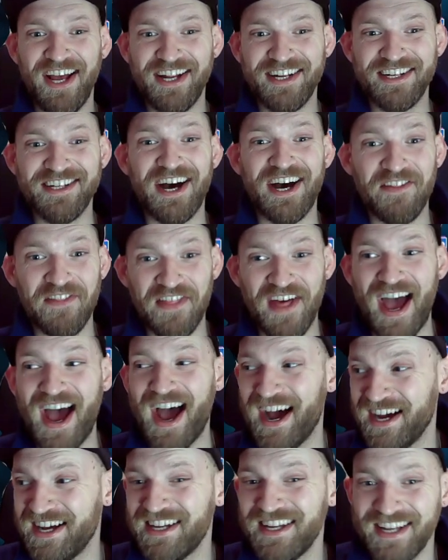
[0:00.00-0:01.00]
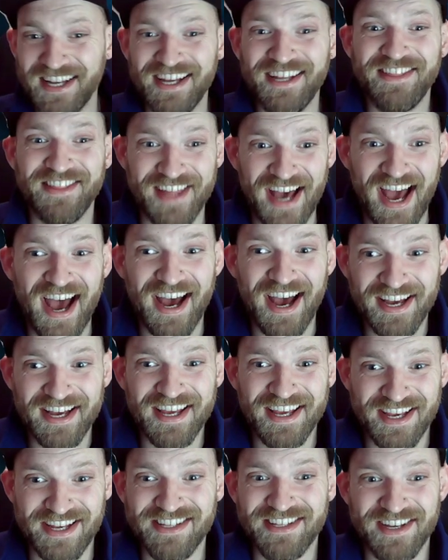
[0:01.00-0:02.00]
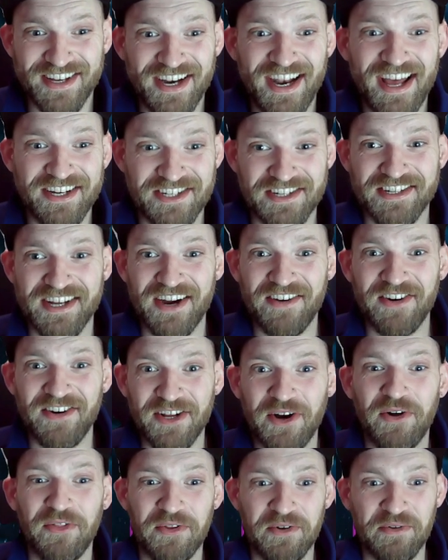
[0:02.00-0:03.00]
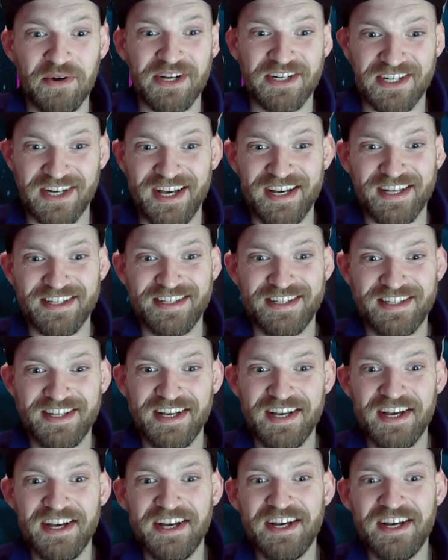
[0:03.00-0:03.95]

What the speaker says: Now that is a legendary on the wish list.